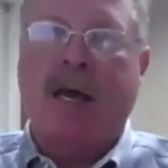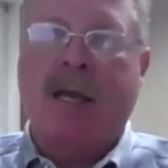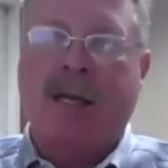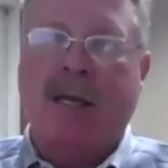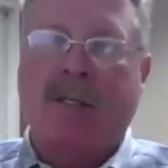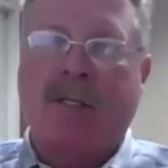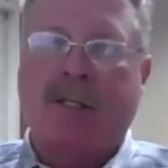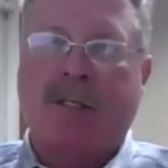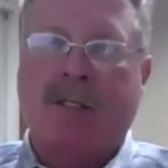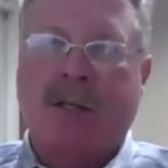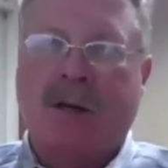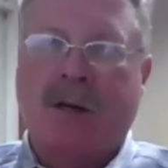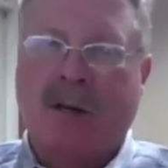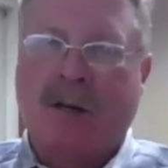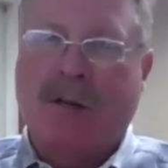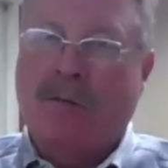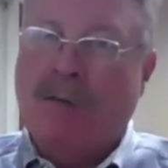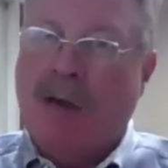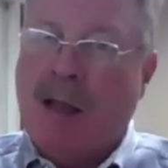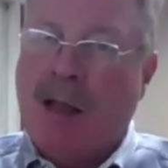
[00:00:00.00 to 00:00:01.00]
not
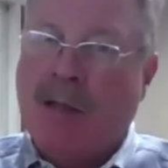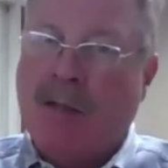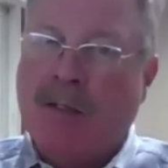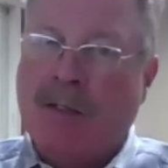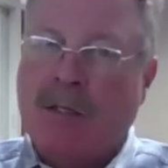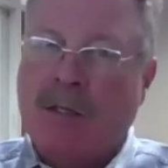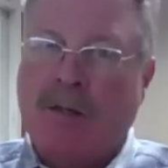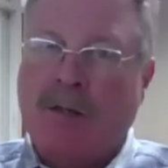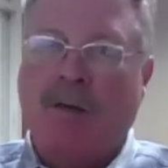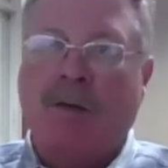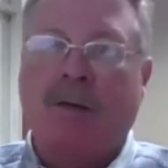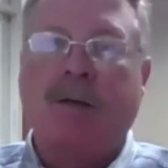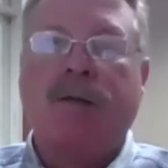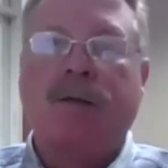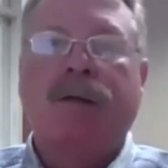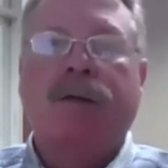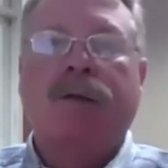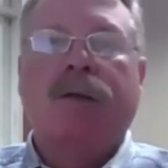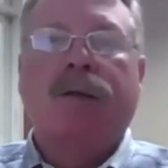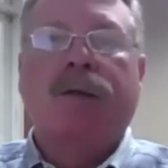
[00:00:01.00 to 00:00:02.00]
necessarily a volunteer.
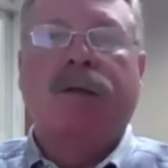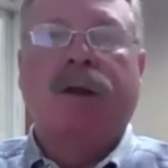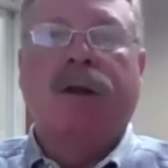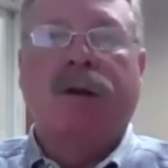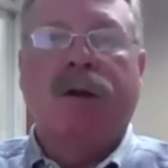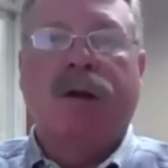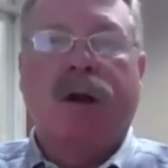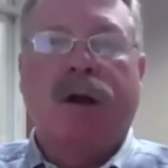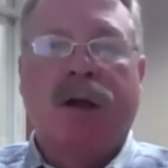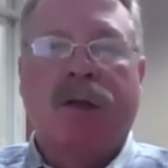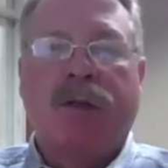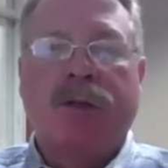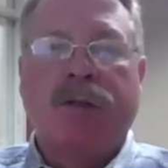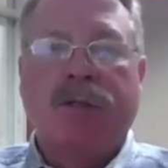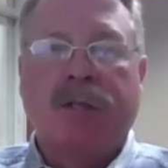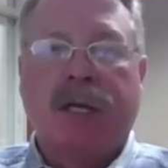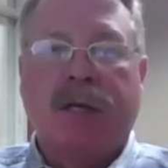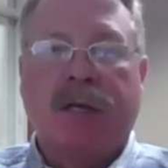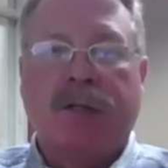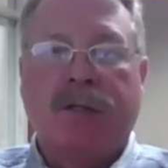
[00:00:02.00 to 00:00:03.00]
There are other
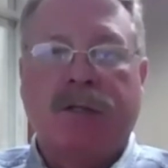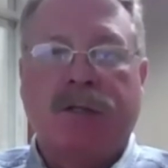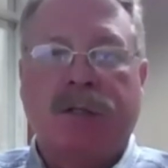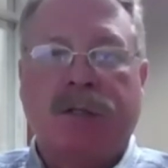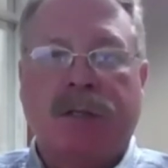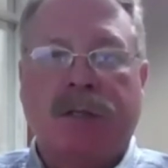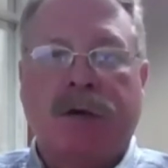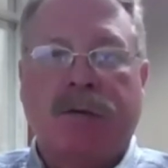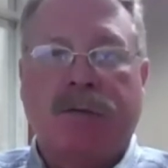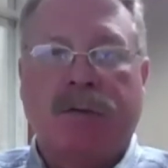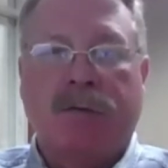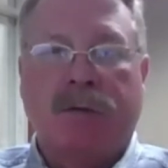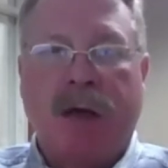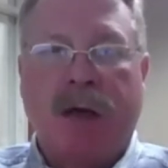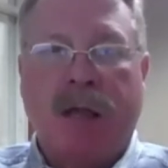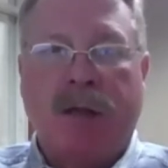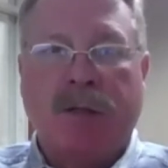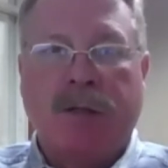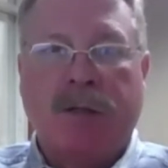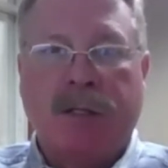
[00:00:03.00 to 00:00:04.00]
statutes that cover
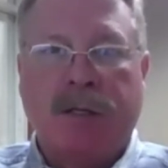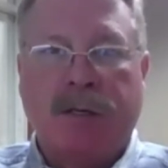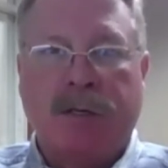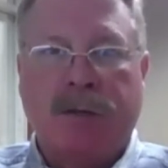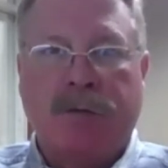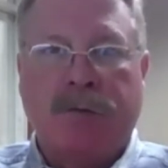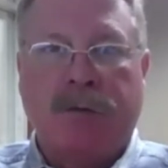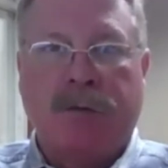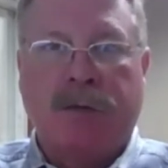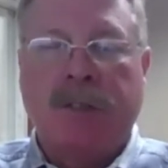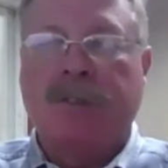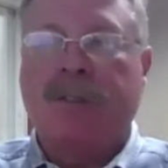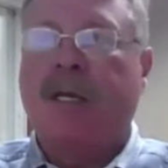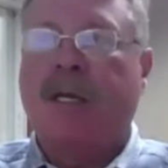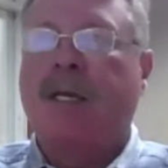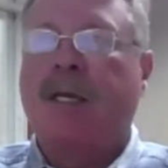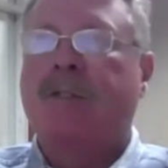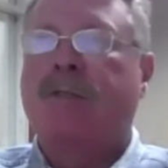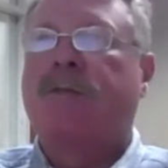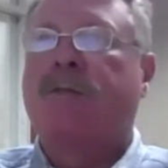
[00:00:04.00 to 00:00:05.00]
volunteers for these
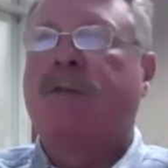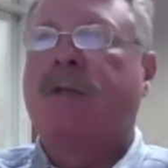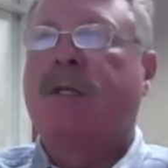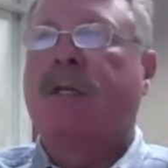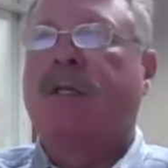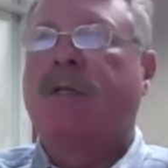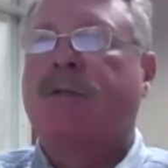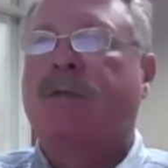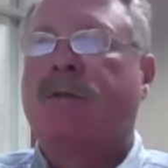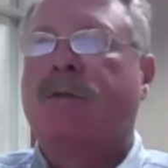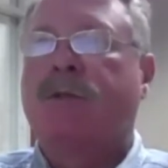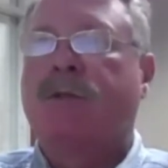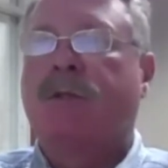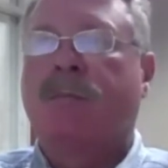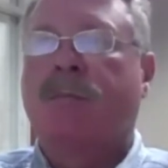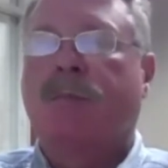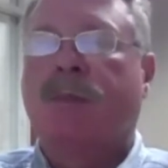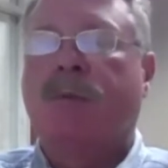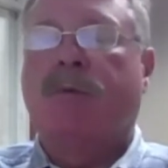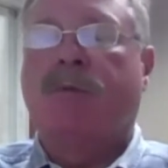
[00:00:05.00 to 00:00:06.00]
kinds of things. You
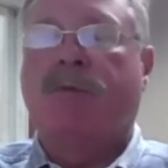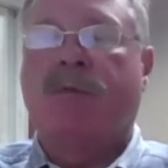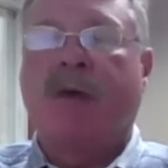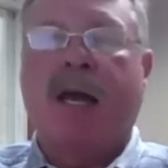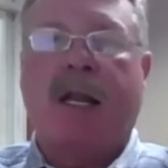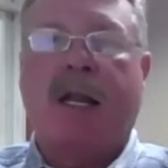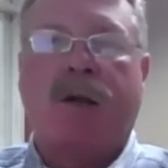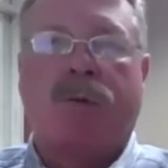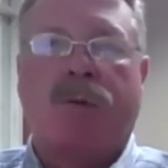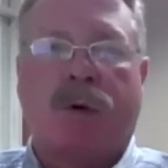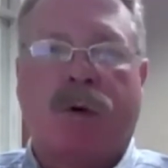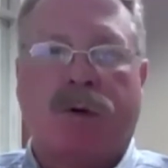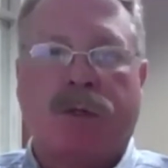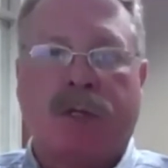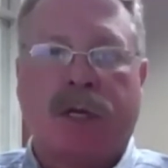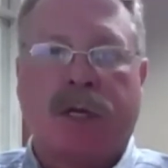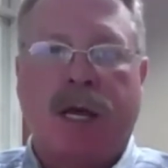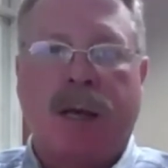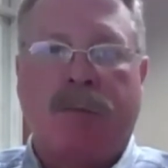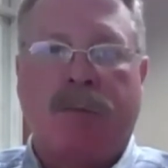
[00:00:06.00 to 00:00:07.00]
should be providing
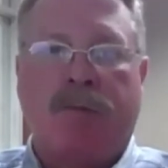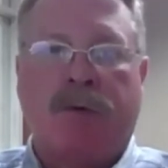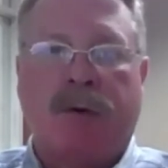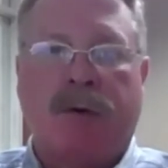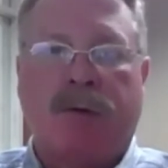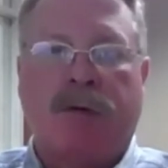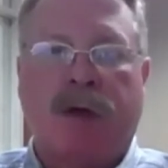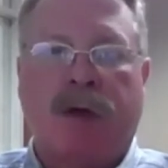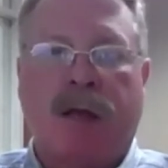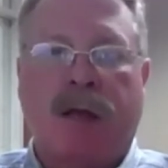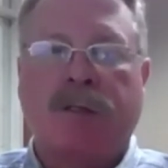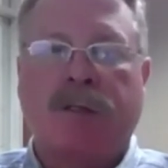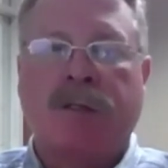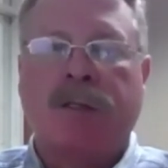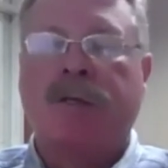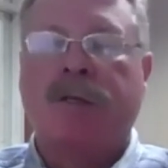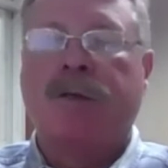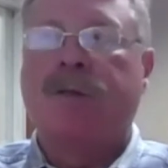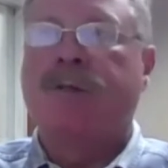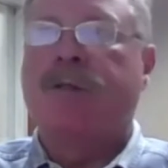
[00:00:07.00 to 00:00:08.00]
workers' comp for your
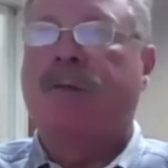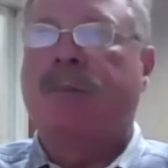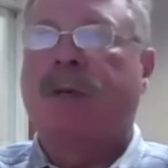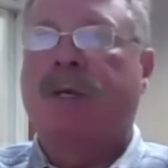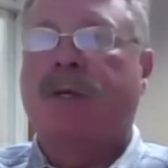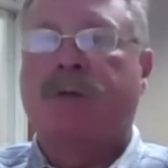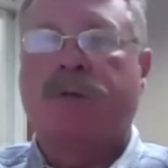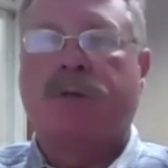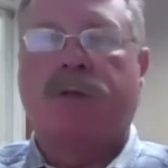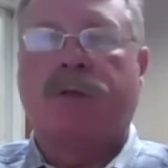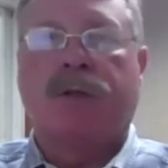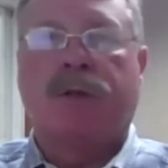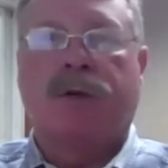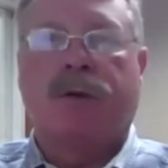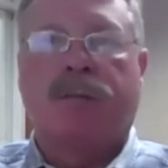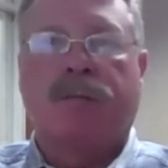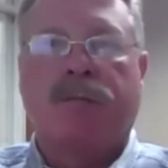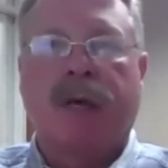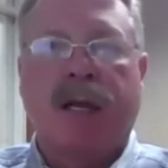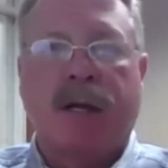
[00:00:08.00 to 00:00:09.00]
volunteers to make sure that
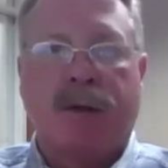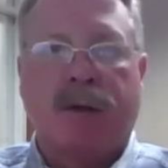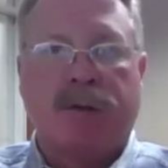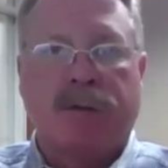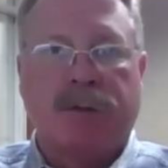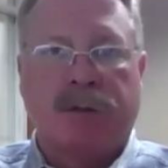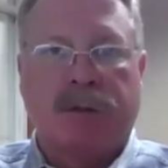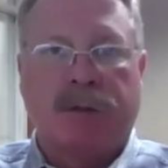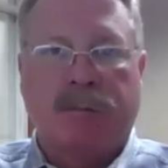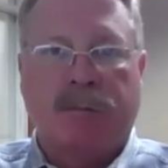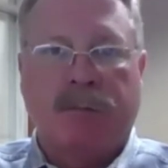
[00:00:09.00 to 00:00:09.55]
their medical